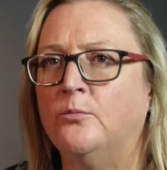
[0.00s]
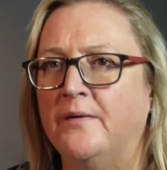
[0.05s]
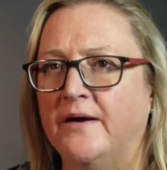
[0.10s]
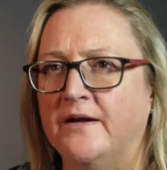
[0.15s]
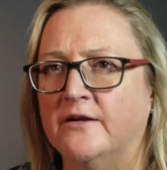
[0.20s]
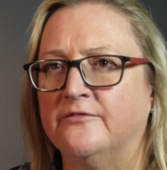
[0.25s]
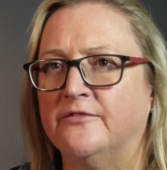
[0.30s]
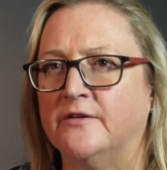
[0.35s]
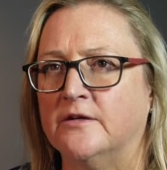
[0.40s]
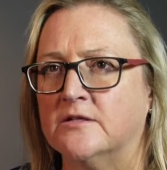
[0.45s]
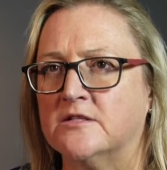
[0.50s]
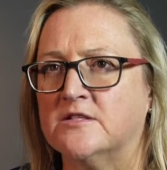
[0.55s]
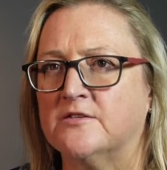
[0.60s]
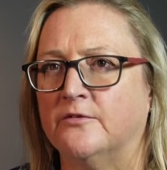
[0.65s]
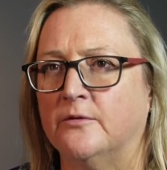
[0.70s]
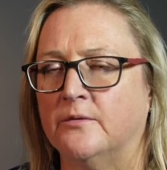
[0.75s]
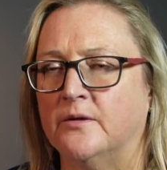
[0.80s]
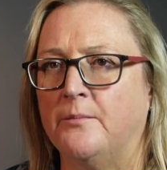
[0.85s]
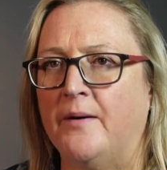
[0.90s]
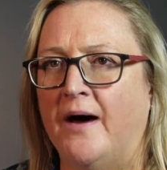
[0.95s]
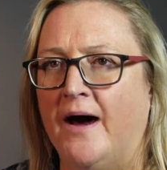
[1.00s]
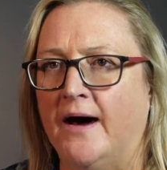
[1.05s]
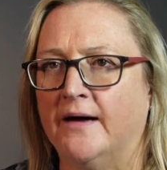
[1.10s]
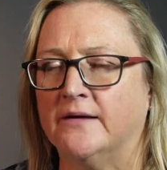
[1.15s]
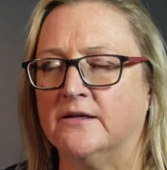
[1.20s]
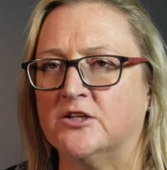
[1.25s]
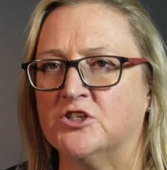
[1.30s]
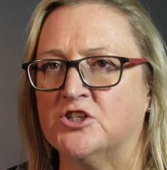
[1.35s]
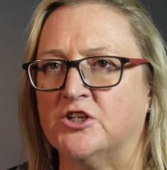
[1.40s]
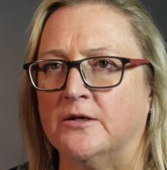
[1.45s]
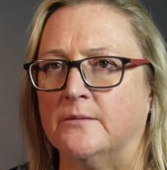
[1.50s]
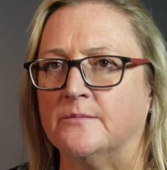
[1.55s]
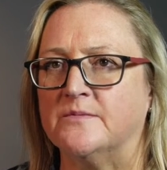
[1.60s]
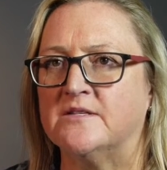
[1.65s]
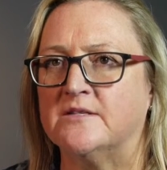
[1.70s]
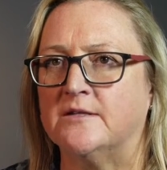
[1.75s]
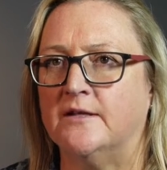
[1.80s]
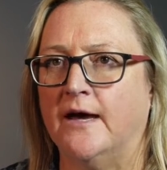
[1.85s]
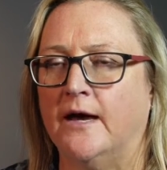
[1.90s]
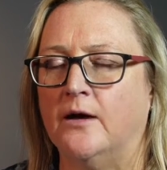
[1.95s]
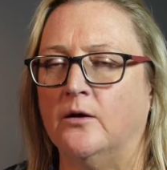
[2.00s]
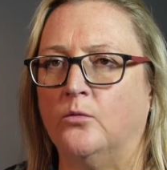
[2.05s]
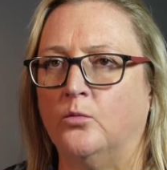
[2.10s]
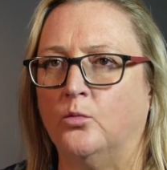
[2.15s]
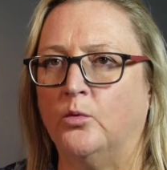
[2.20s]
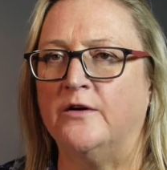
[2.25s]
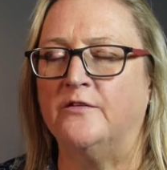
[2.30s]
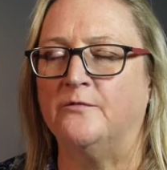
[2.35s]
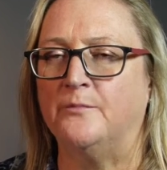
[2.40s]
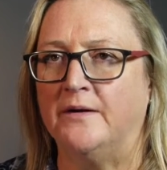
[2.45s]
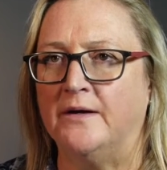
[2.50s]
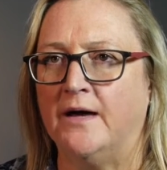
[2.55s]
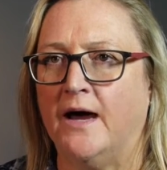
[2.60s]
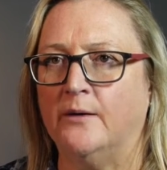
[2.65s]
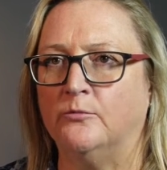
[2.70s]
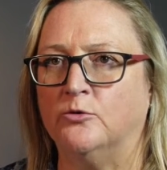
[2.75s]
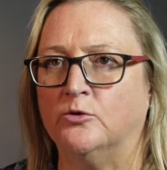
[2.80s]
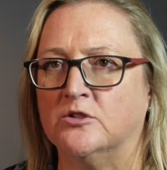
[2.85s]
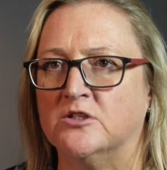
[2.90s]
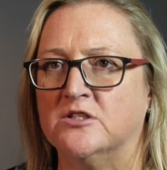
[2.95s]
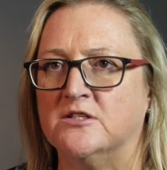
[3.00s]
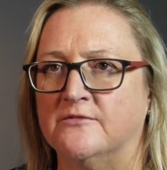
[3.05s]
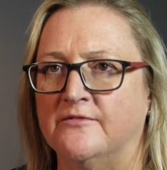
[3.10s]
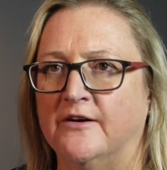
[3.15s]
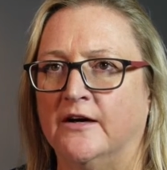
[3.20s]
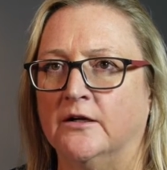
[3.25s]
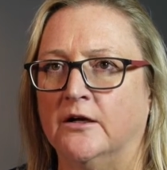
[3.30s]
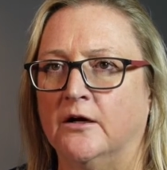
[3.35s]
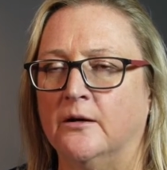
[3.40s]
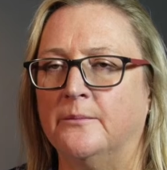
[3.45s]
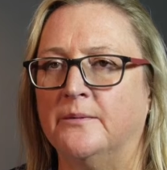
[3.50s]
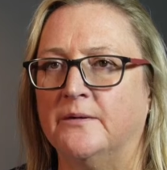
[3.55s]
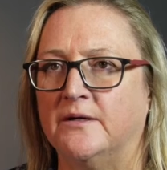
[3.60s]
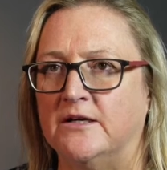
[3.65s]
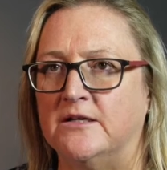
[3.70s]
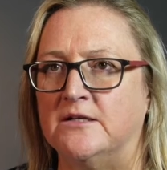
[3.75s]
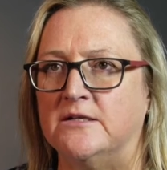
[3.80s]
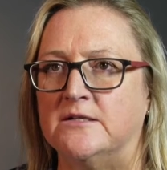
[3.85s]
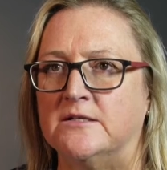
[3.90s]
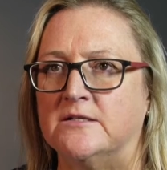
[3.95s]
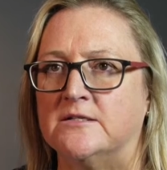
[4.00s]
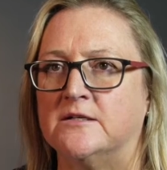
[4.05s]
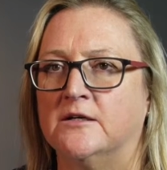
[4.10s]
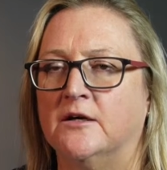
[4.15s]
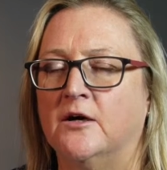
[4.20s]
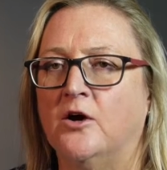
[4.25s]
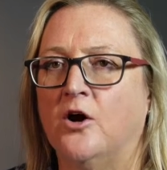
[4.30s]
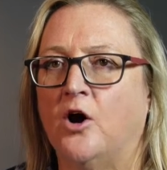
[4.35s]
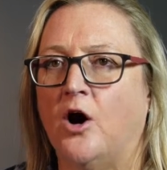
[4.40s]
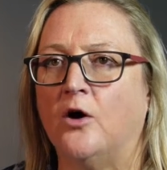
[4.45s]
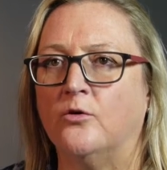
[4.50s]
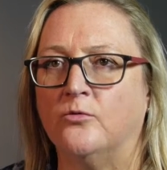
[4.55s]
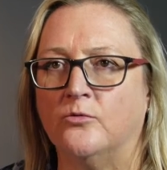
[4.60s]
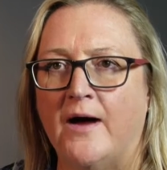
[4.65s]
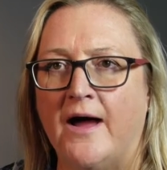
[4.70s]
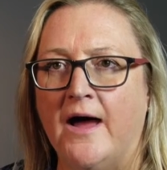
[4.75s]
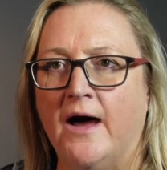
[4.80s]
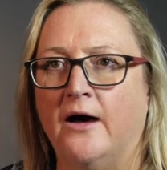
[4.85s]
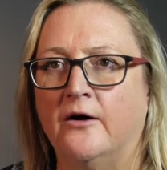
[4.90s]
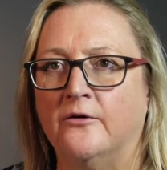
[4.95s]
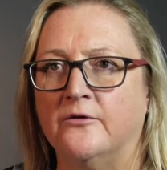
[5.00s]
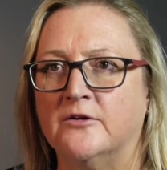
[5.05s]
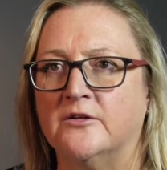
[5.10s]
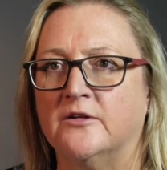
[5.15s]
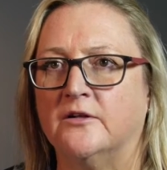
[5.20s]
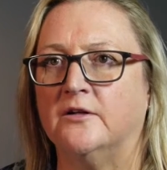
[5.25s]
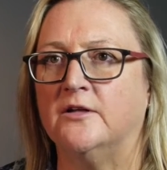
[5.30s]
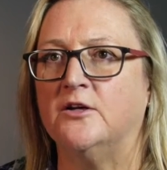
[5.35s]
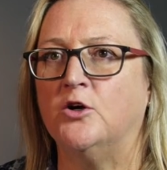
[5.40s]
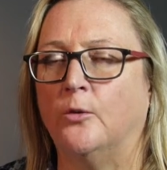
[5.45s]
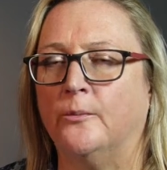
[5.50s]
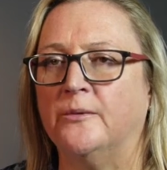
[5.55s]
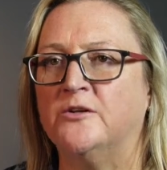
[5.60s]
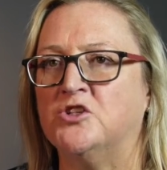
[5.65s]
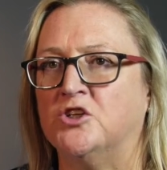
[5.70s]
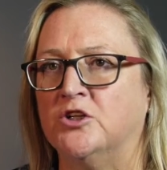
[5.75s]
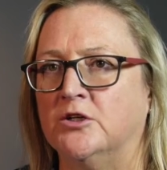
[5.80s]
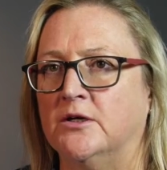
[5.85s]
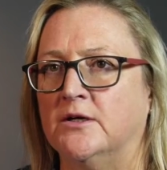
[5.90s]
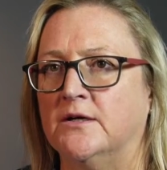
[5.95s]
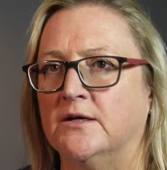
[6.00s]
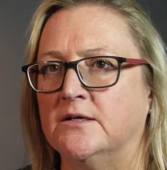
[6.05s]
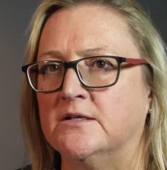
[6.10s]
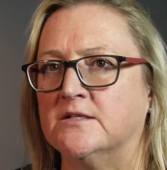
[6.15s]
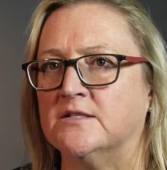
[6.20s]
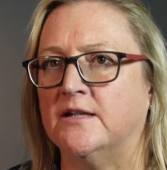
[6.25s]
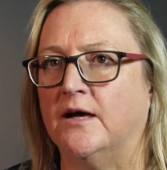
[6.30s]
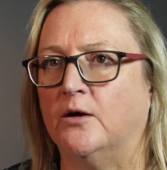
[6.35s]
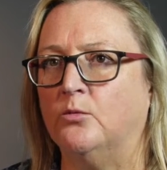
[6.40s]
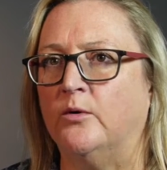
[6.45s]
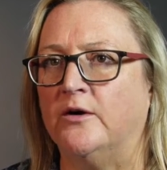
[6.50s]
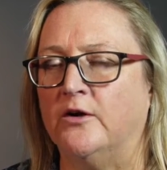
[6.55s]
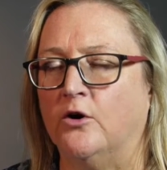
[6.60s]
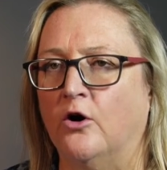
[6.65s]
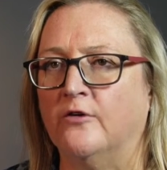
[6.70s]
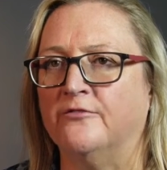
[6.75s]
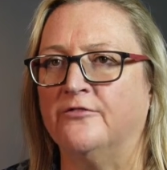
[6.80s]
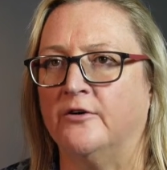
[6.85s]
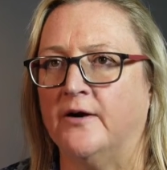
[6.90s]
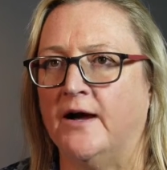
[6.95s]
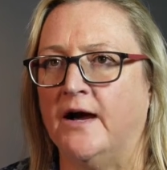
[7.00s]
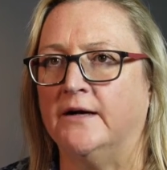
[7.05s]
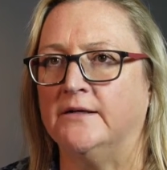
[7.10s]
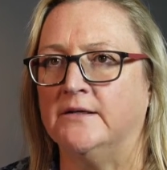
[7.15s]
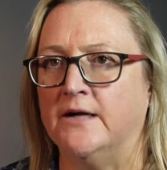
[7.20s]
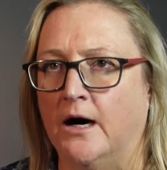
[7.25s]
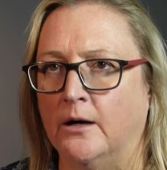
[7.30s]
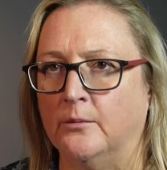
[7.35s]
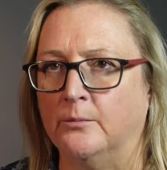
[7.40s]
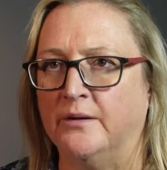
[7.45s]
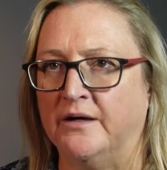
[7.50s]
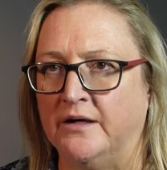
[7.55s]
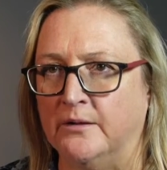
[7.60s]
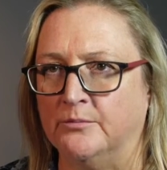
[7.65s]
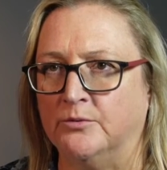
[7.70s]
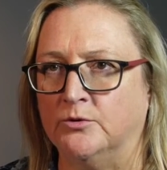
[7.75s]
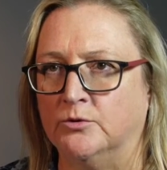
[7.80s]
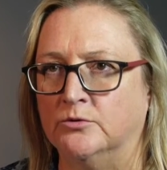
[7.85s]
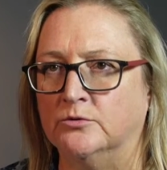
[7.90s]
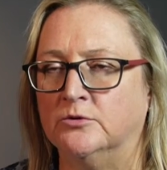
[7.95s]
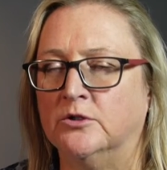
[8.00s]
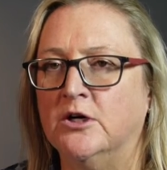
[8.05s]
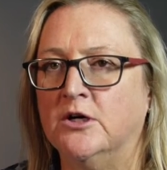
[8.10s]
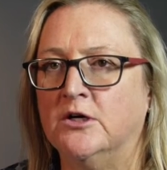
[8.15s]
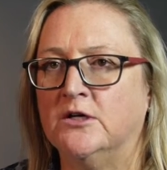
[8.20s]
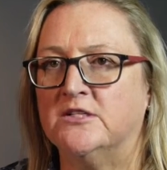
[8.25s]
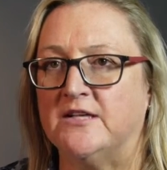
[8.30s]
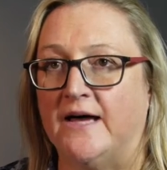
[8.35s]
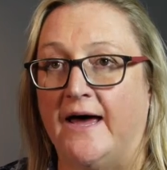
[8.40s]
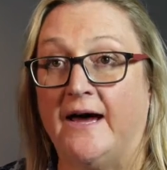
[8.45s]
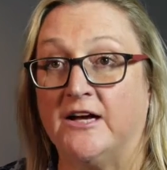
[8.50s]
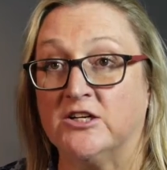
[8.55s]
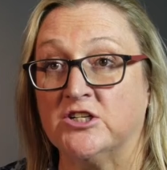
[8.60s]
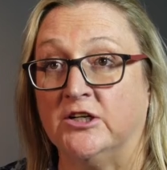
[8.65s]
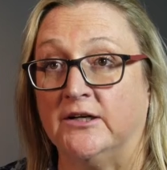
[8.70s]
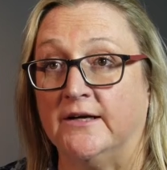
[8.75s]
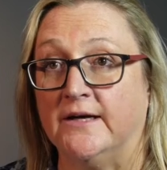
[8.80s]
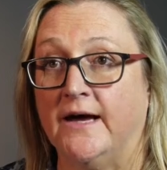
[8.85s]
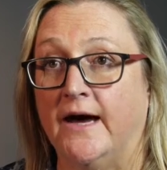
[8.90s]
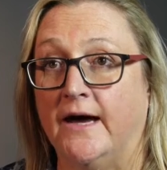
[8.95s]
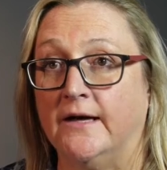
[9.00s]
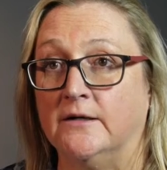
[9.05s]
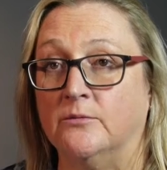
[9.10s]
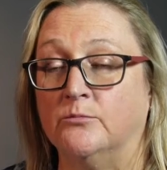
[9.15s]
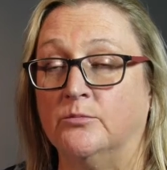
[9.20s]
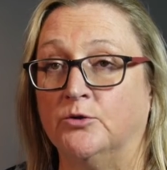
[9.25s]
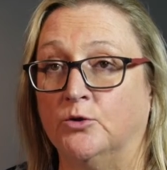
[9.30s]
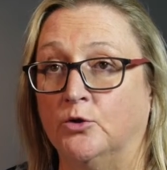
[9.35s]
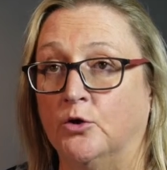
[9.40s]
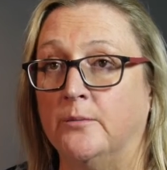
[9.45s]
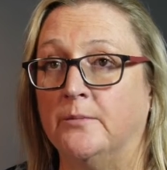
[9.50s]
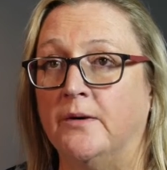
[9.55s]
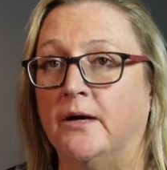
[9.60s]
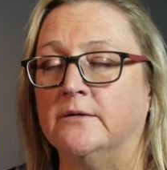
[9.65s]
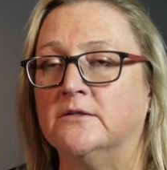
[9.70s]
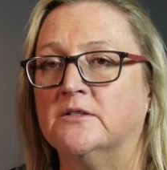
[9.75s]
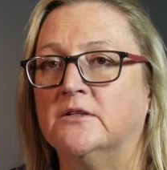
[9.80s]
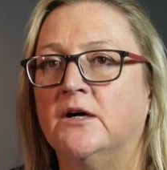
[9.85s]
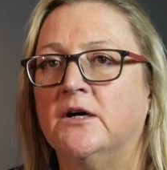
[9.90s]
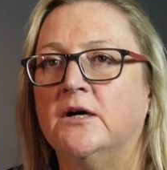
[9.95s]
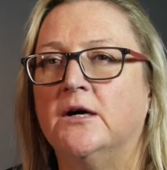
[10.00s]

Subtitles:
benefits from the partnerships that we've been able to develop is around the opportunities that we offer our young people to actually gain employment.